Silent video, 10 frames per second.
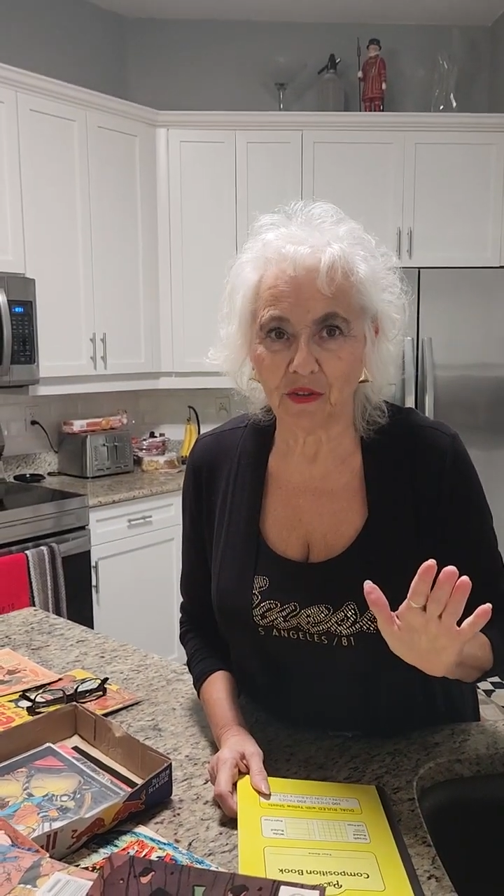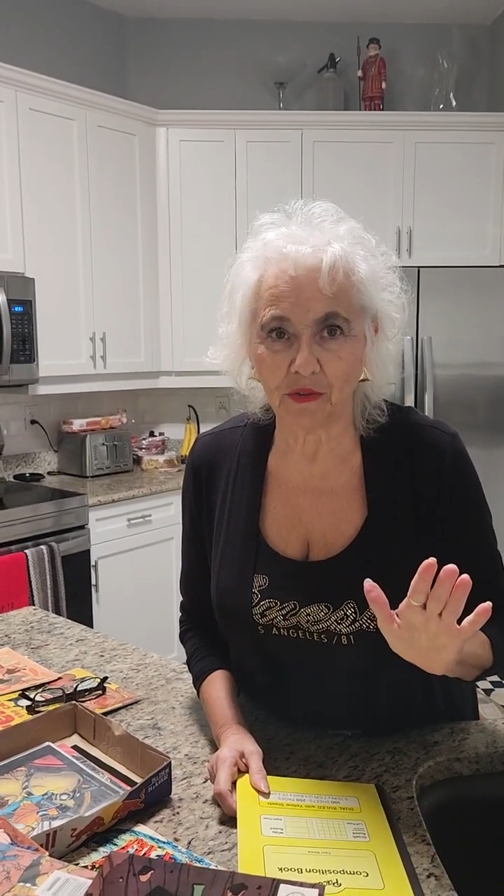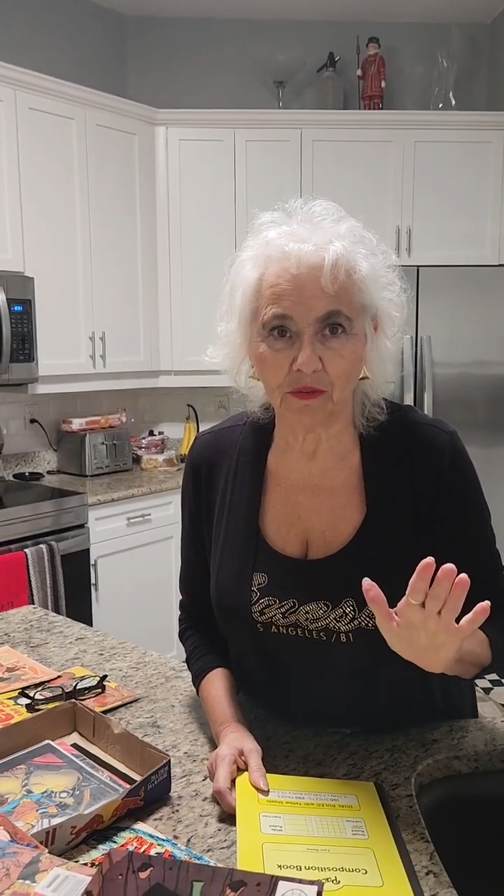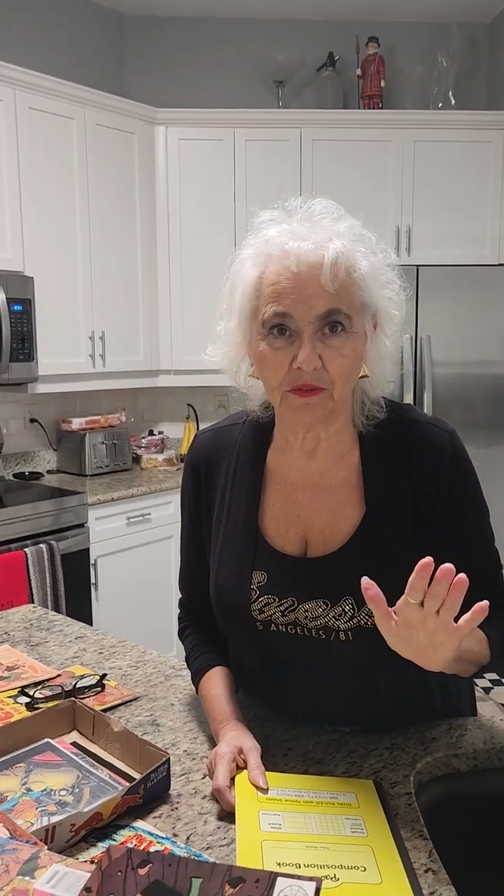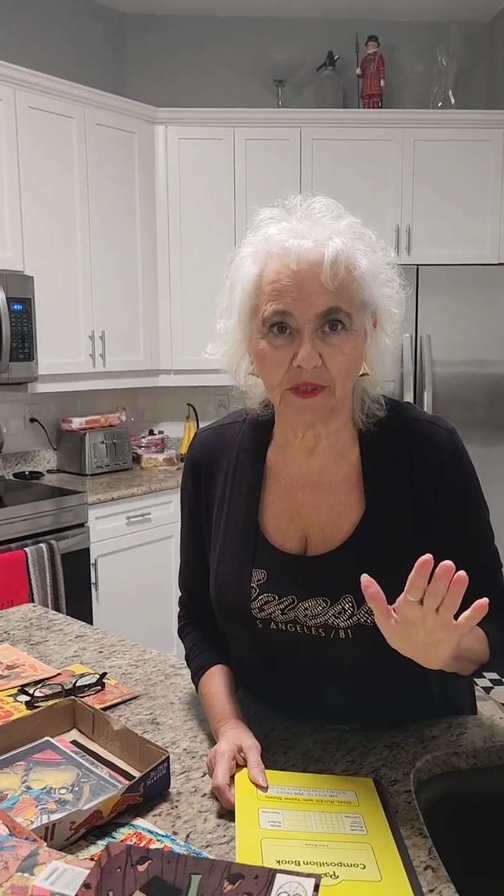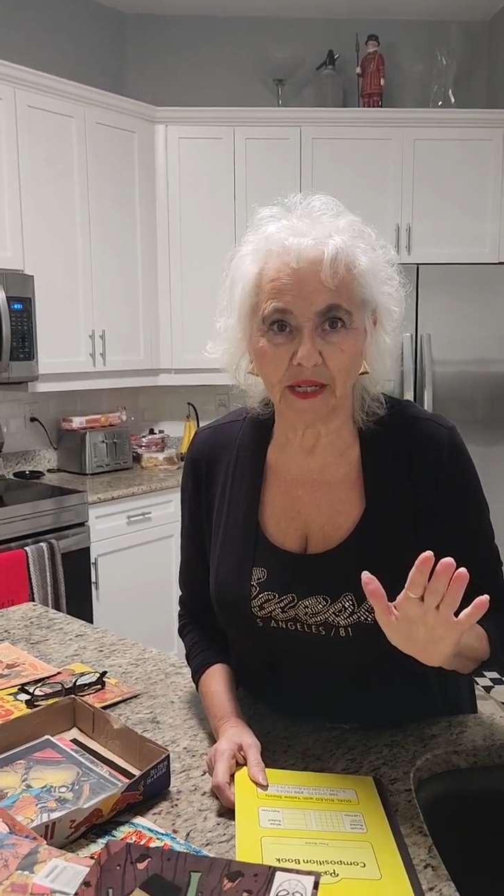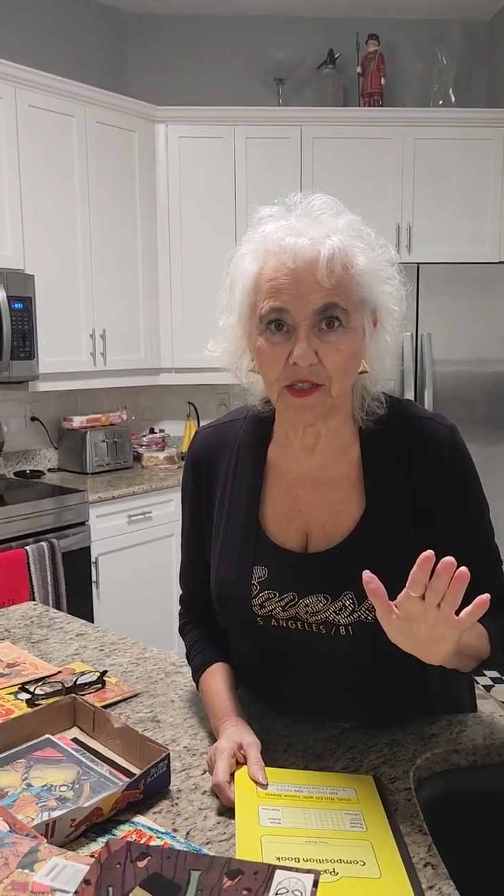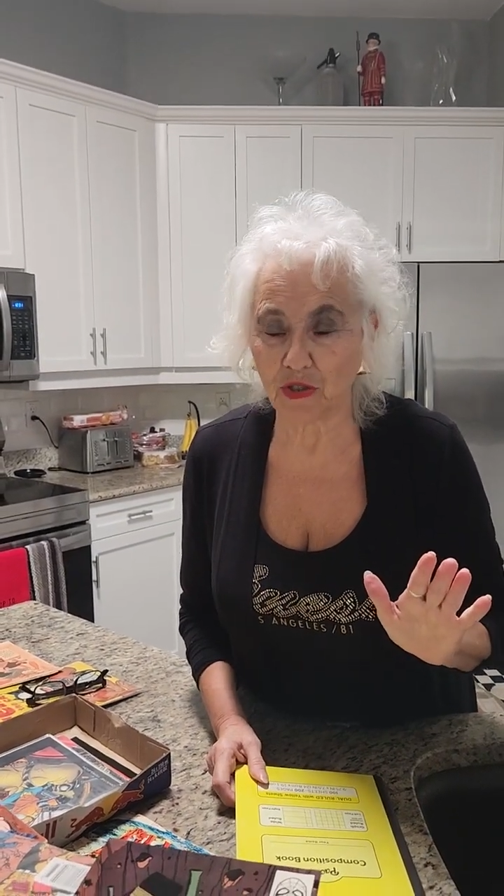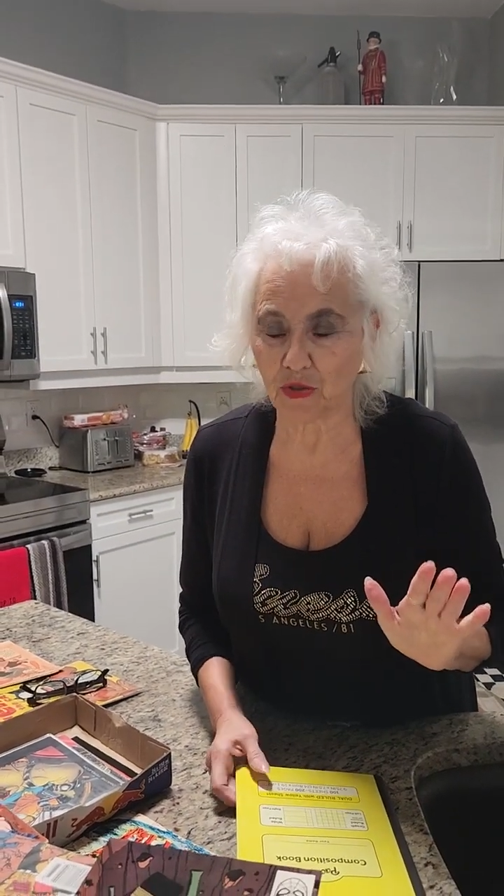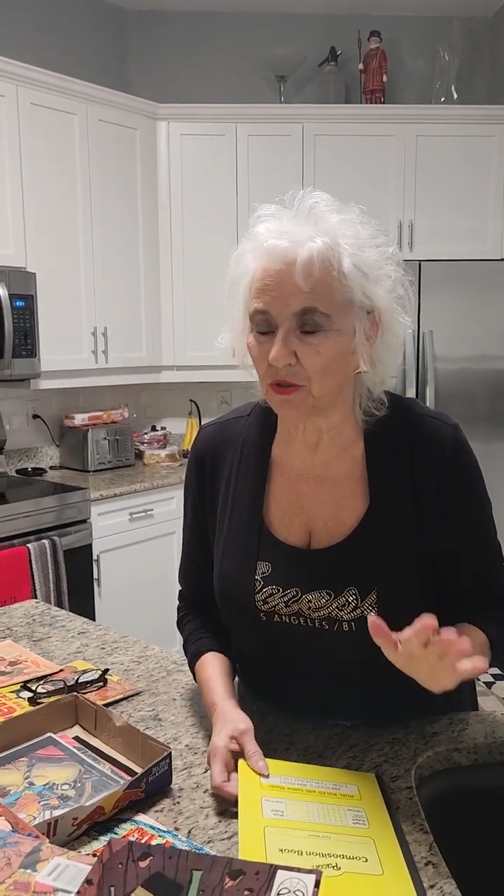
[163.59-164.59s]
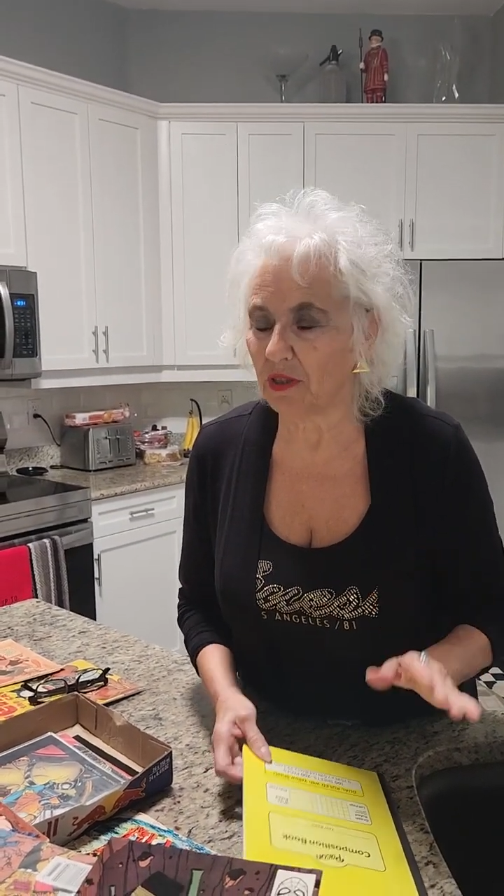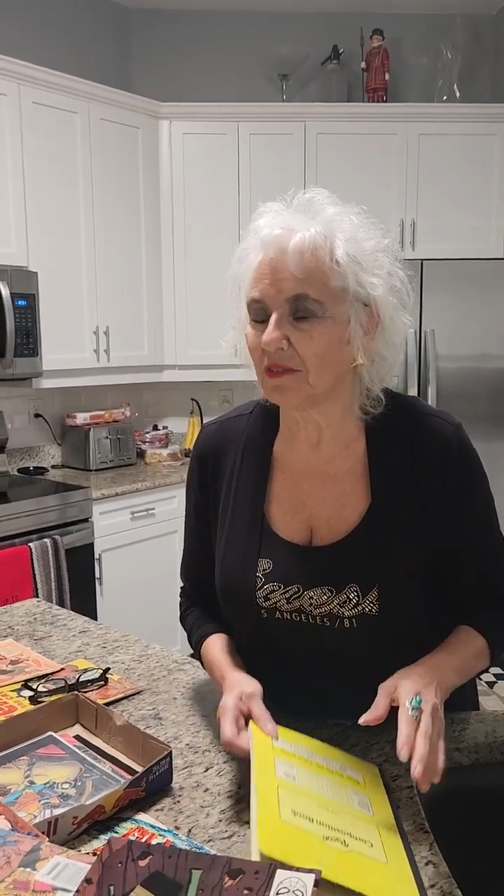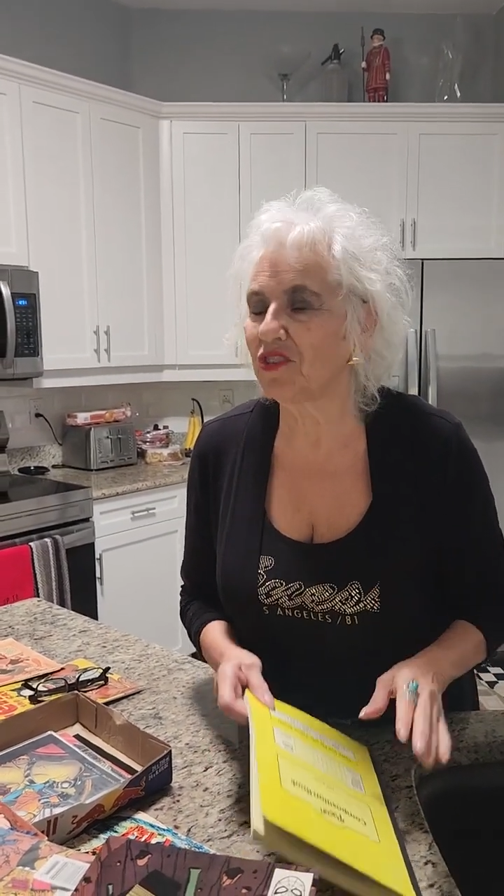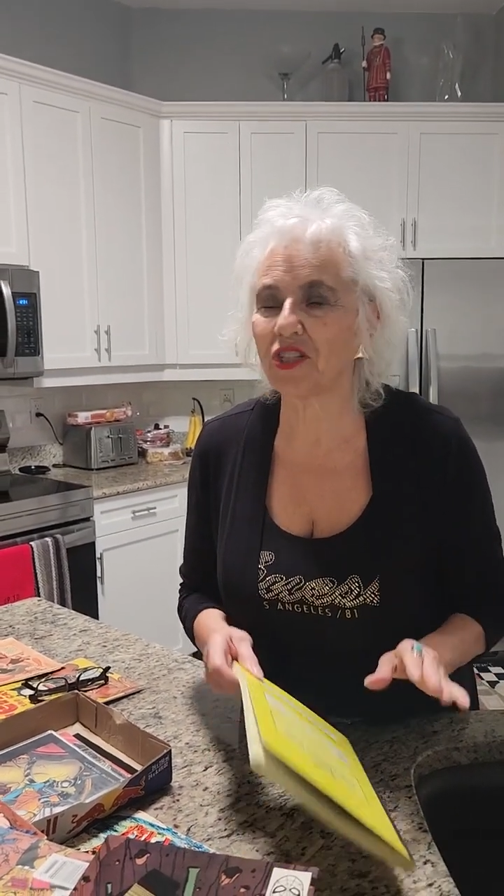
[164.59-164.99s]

new at a store.